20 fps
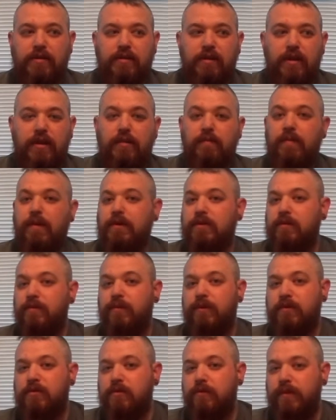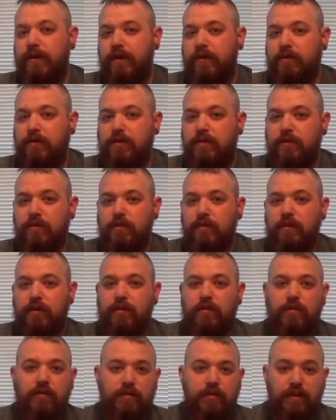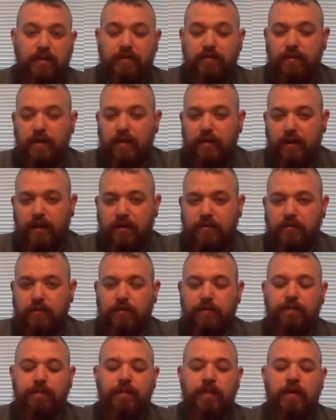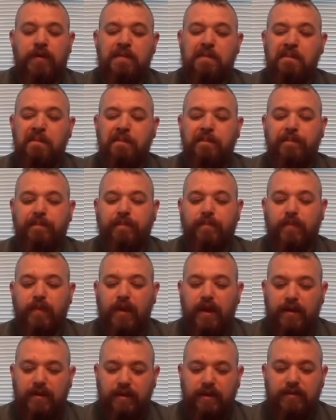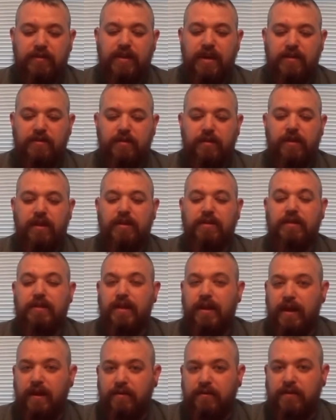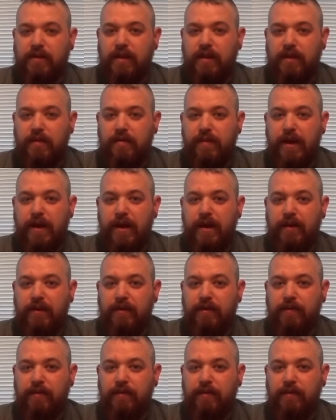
like my suppressor pouch to it or things of that nature. I can attach all that to the outside of the bag